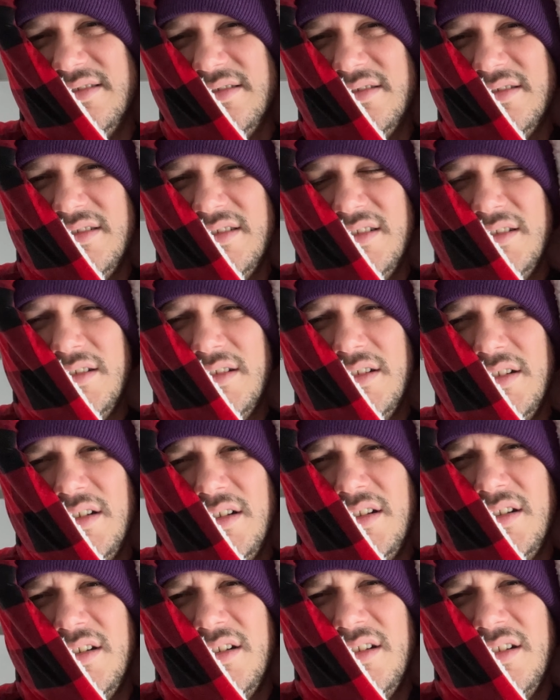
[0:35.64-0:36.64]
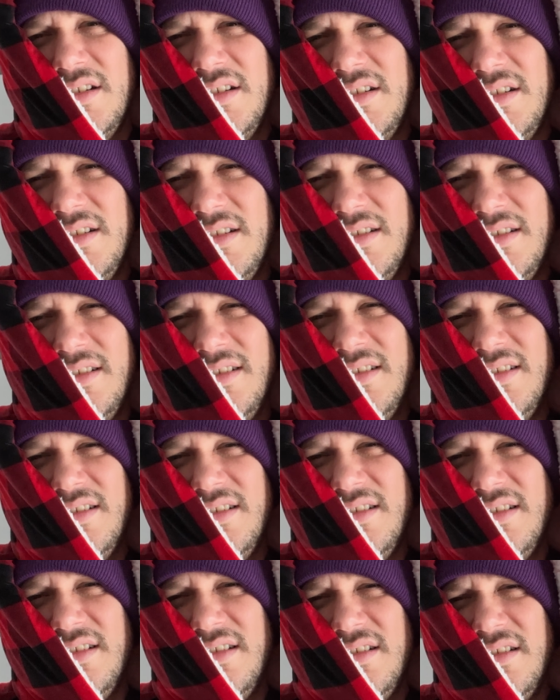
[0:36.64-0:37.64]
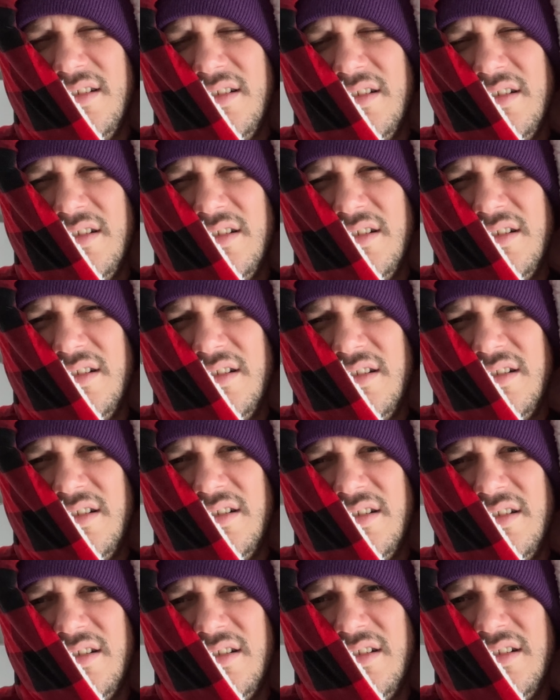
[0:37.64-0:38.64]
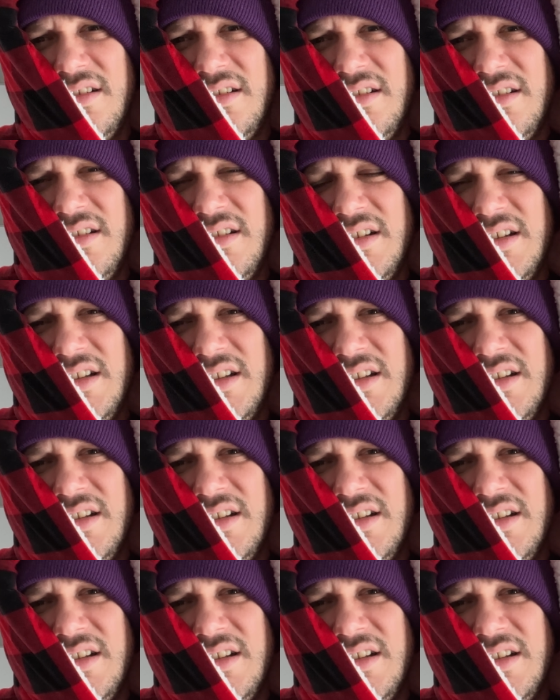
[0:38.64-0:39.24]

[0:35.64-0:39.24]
Nobody speaks.